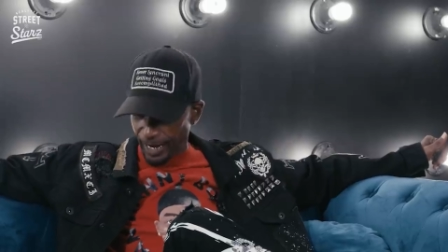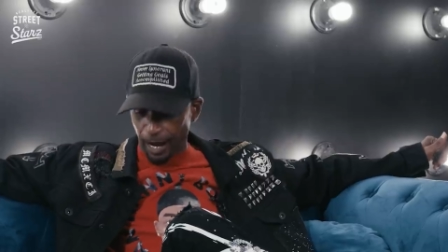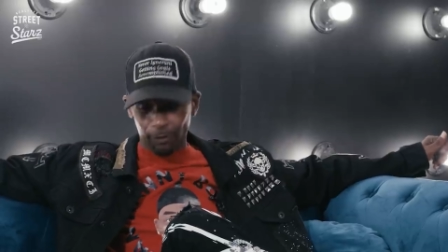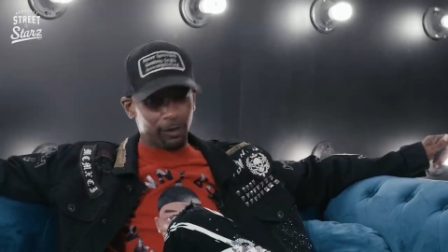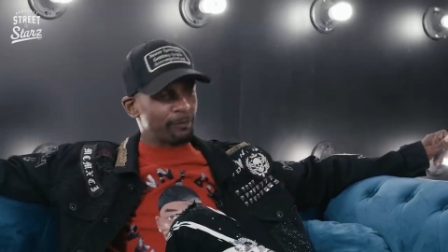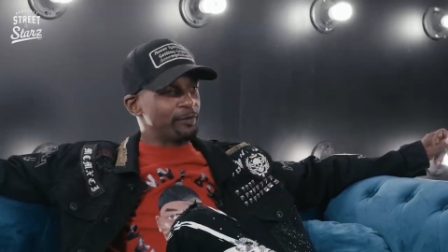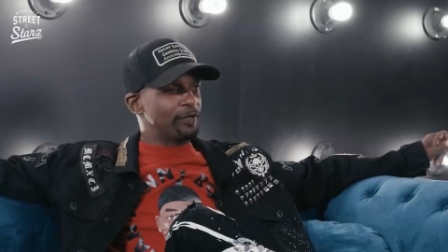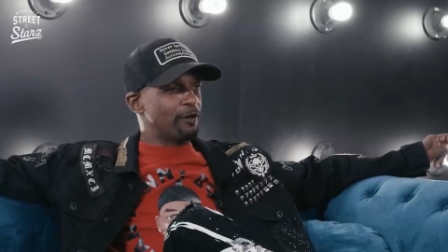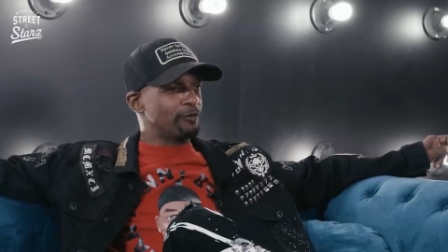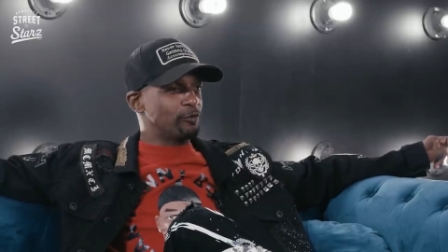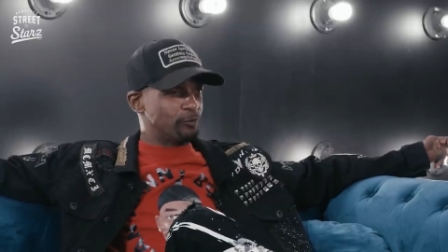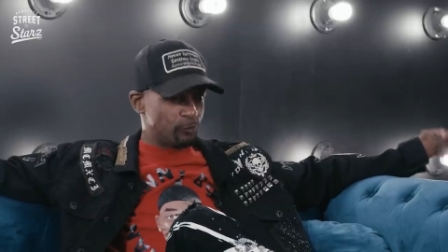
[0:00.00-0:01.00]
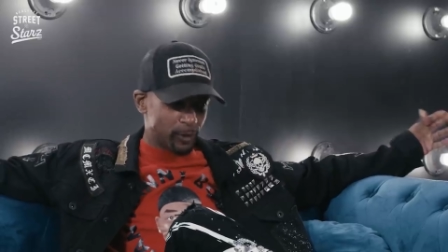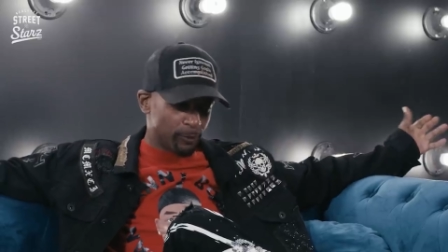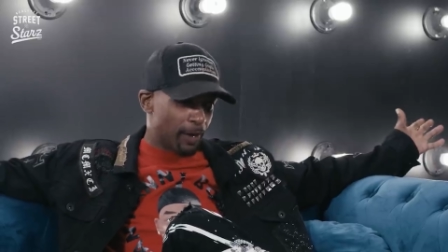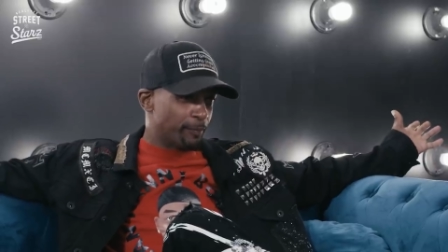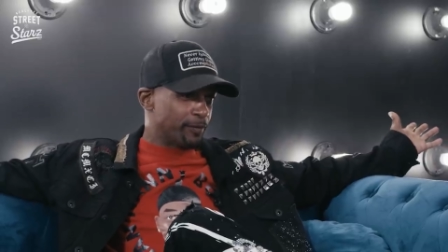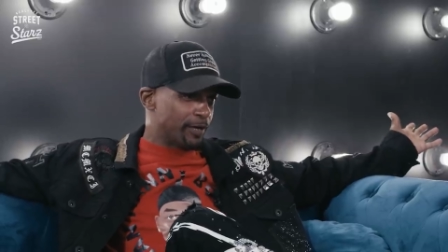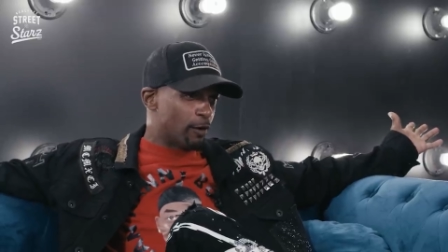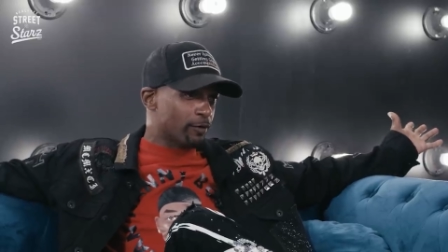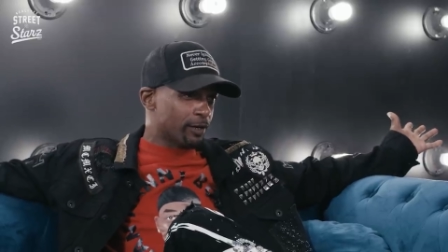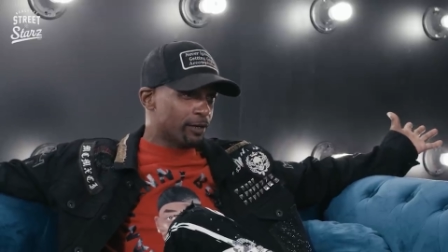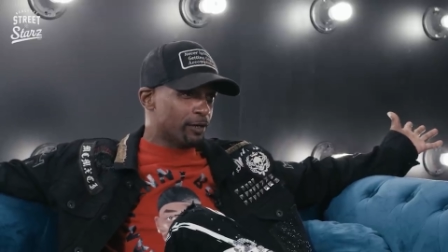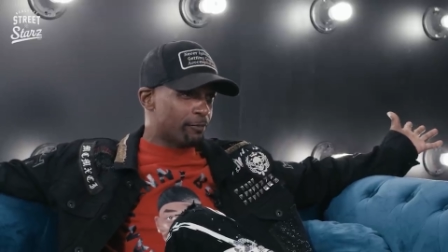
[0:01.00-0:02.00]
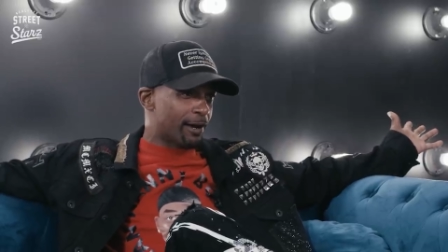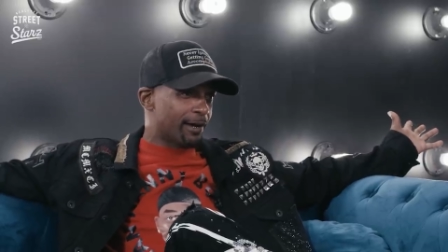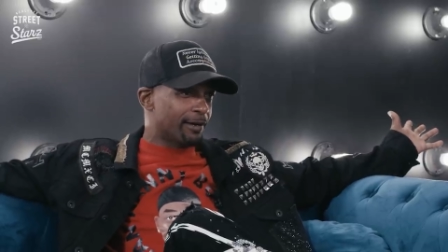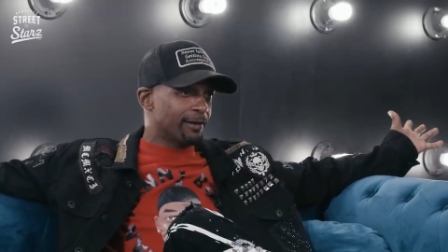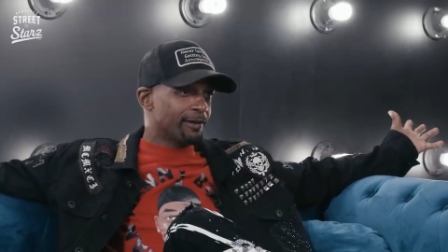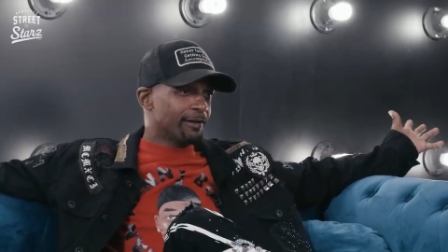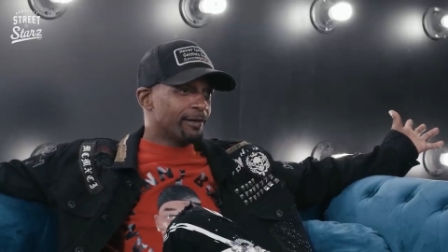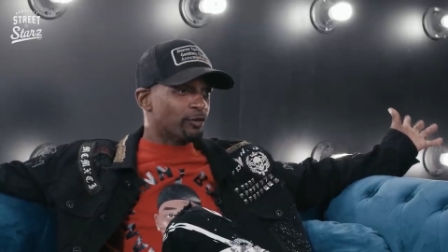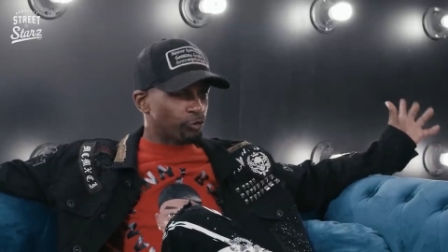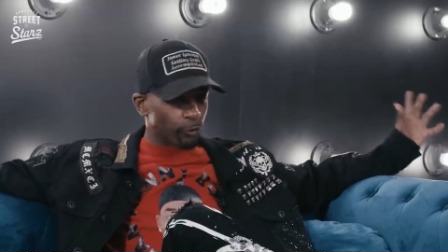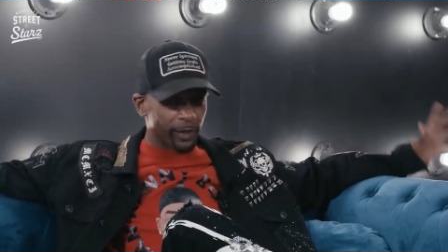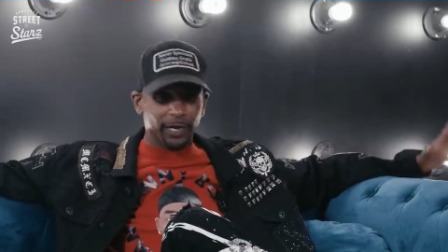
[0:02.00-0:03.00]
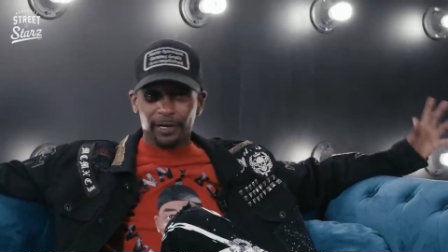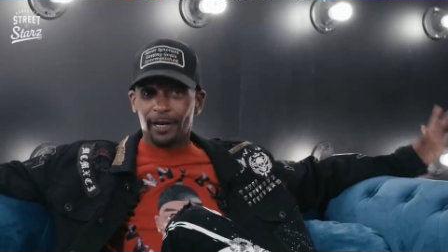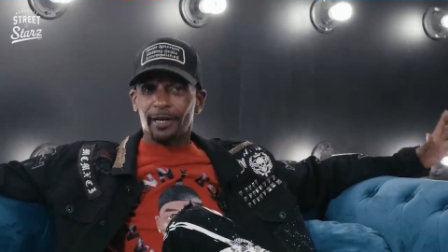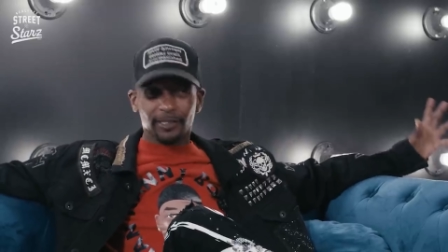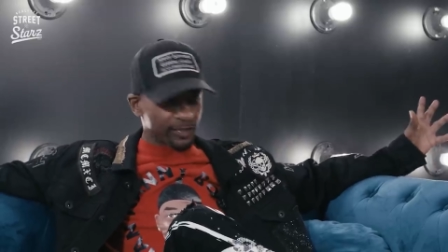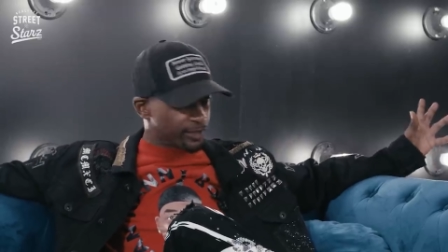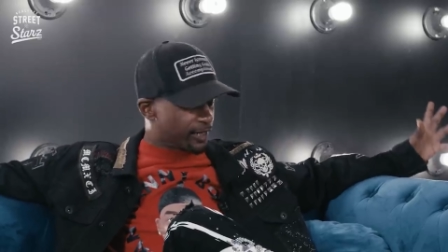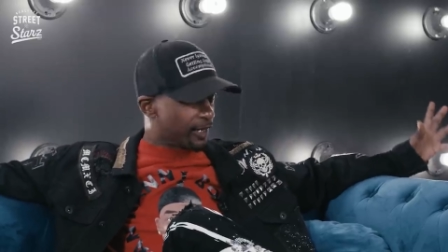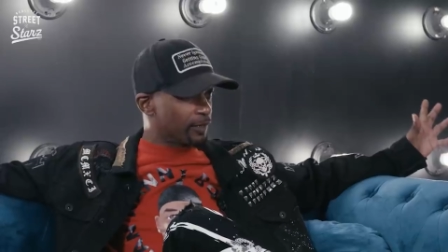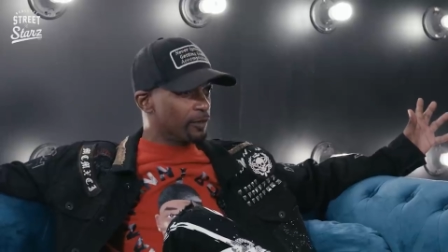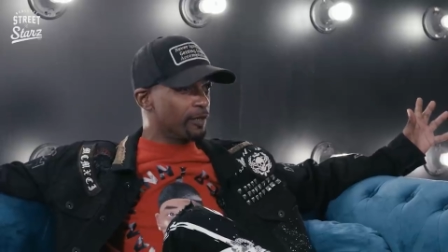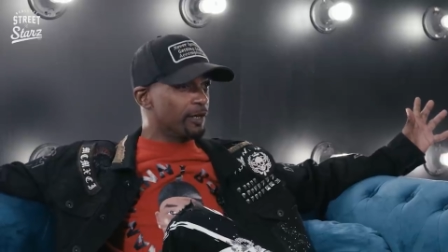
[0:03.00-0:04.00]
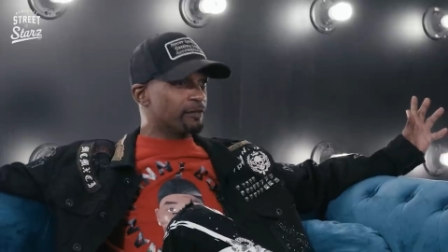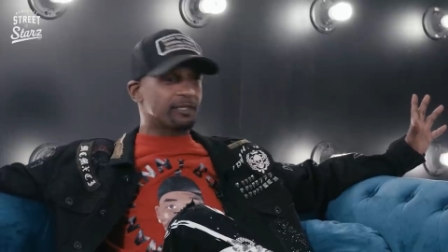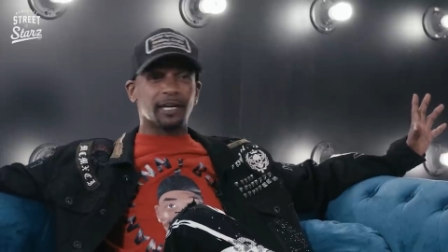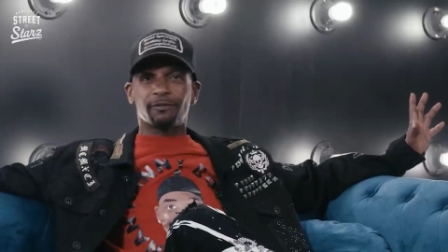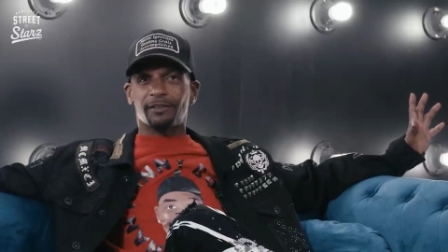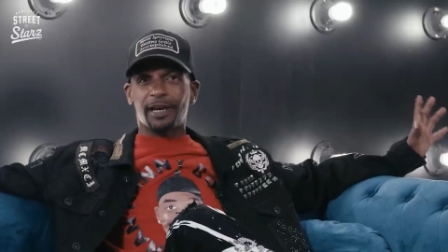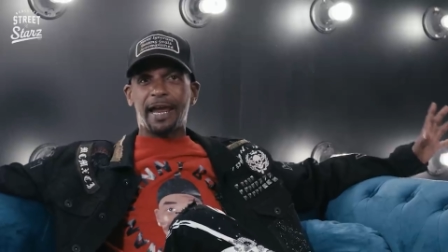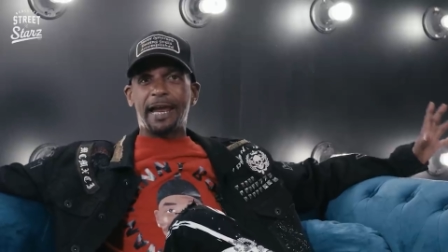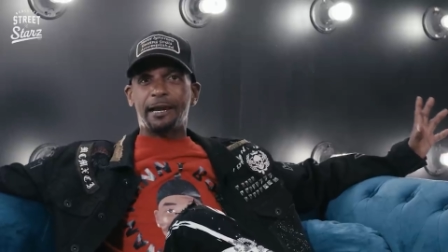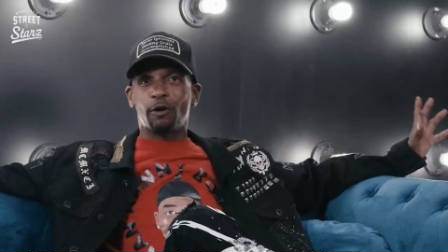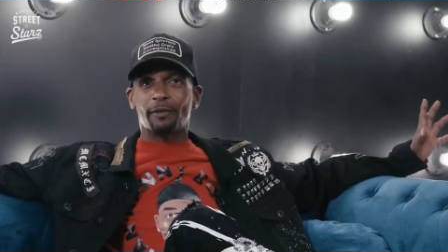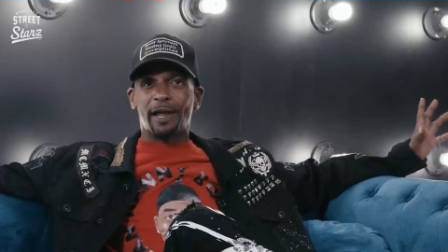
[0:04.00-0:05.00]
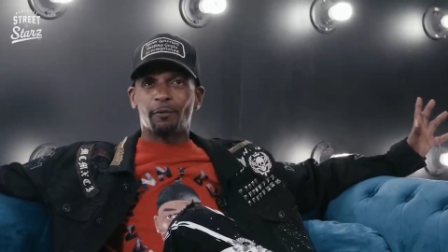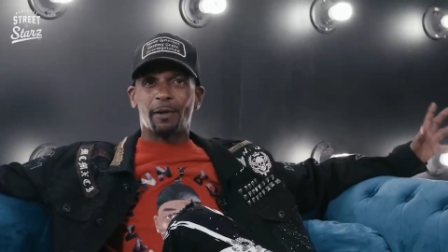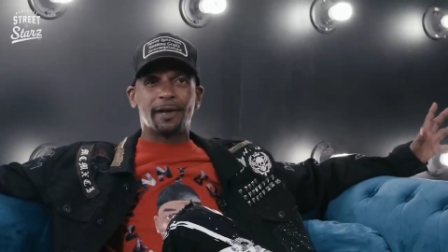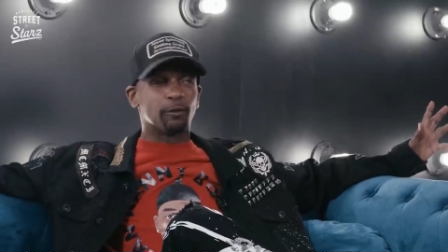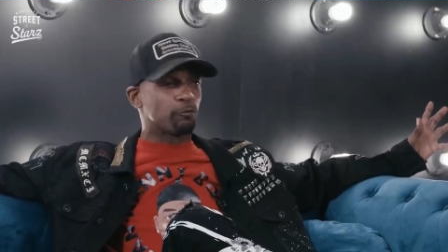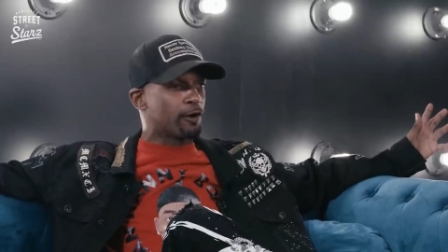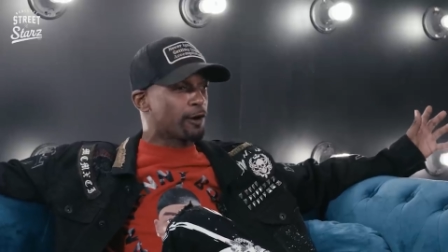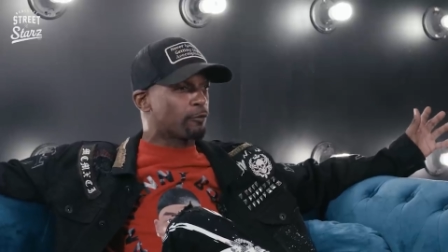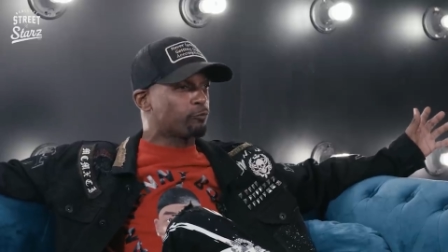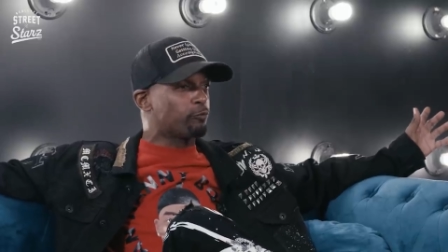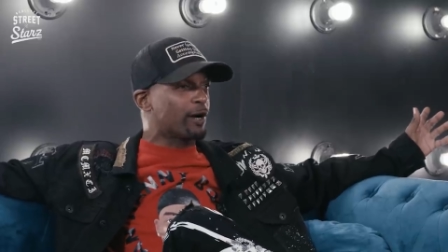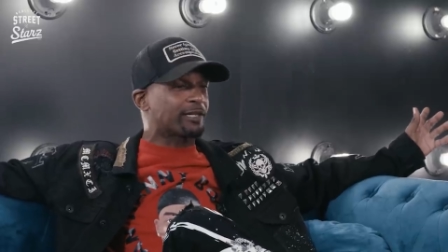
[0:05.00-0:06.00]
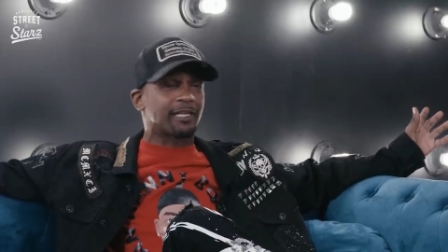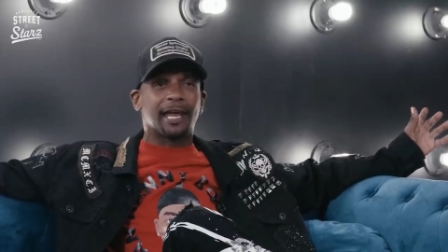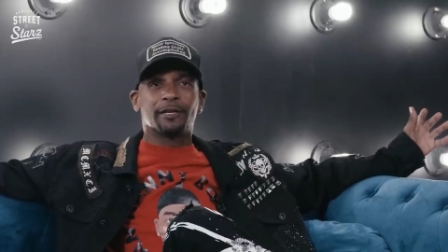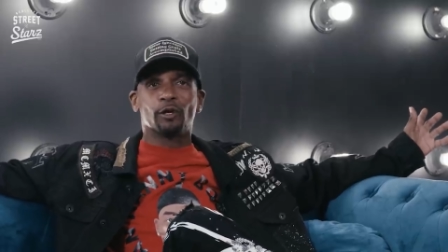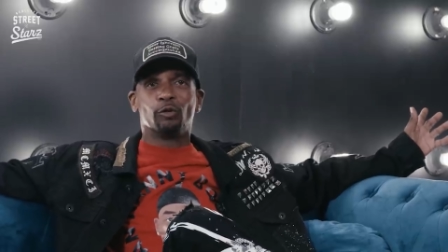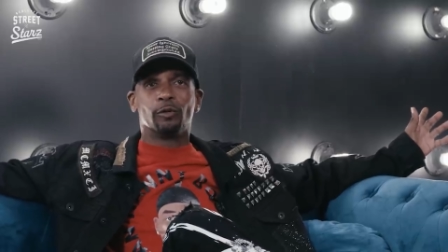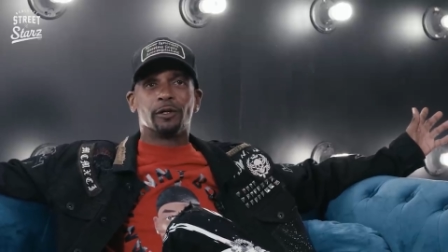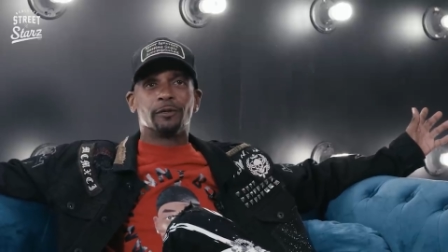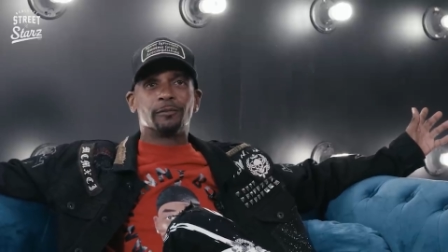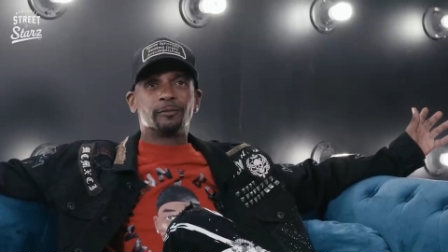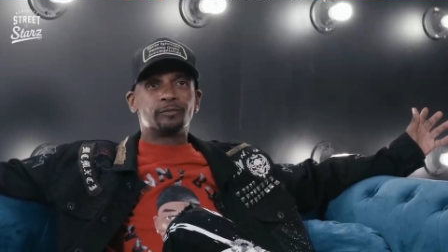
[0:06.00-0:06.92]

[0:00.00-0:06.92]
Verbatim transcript: Y'all up to no? We up to no good, right? Three niggas together. If they ain't on their way to work, now, what I, they doing?